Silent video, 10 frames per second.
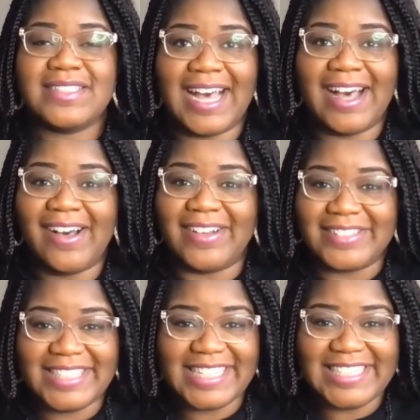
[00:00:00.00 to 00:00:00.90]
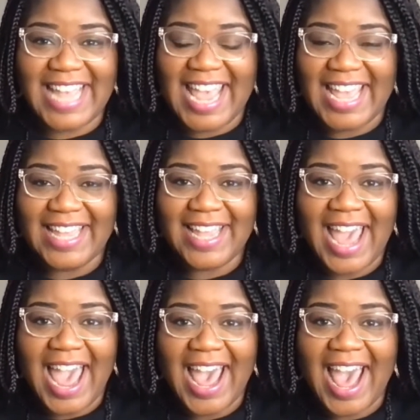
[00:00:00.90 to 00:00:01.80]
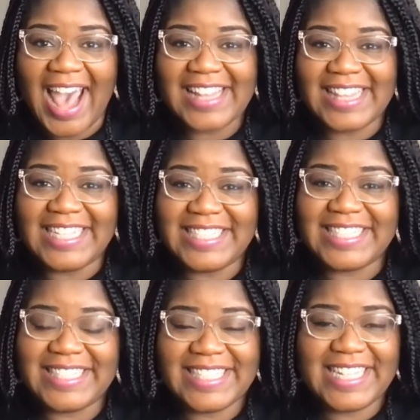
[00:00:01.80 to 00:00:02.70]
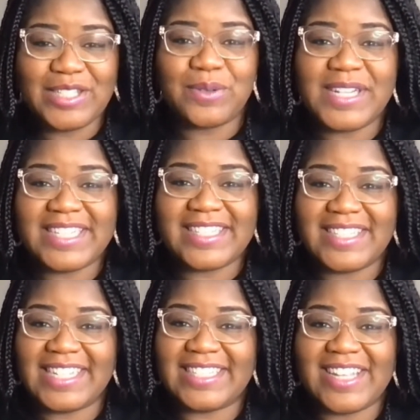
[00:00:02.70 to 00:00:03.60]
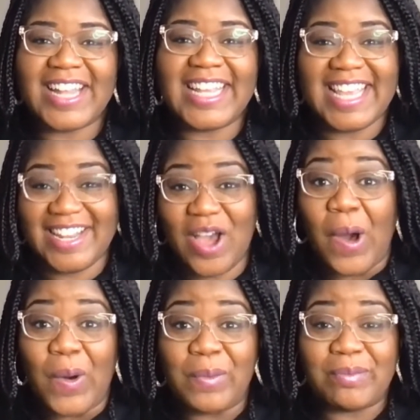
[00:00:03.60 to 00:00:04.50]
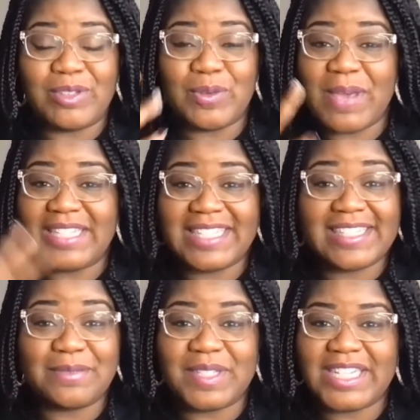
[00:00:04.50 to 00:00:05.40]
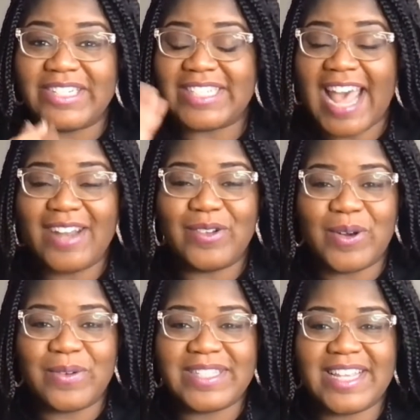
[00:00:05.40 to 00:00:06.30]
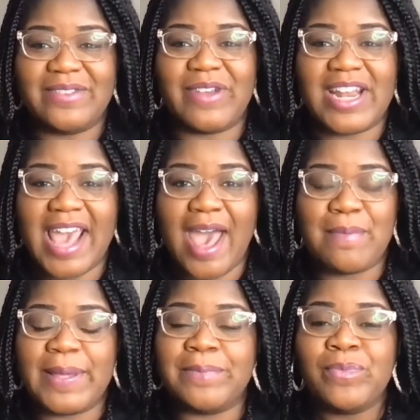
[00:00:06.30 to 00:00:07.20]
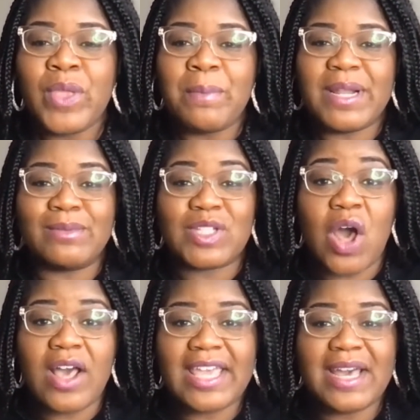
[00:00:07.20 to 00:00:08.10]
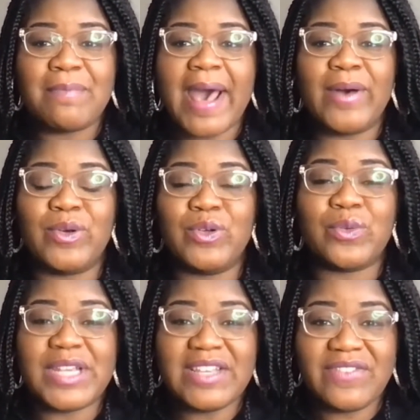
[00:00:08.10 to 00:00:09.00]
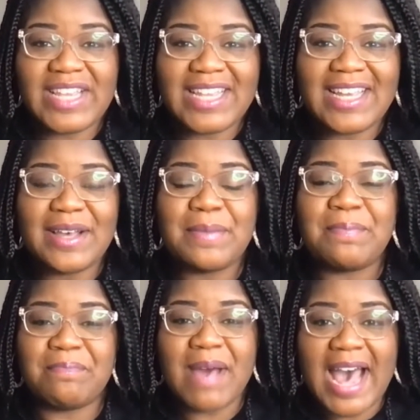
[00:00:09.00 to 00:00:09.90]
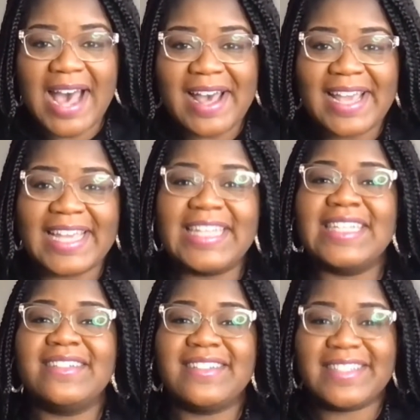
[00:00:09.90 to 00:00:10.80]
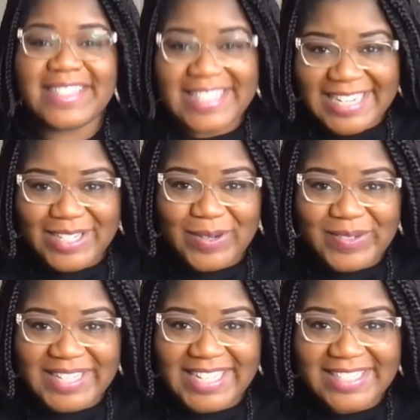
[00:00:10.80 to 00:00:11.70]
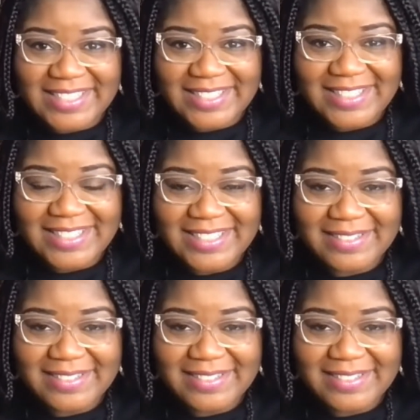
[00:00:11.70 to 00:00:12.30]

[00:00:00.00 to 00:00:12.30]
oh today this this one is is gonna hit home you may see some tears i don't know what's getting ready to happen but i'm talking about grieving my singleness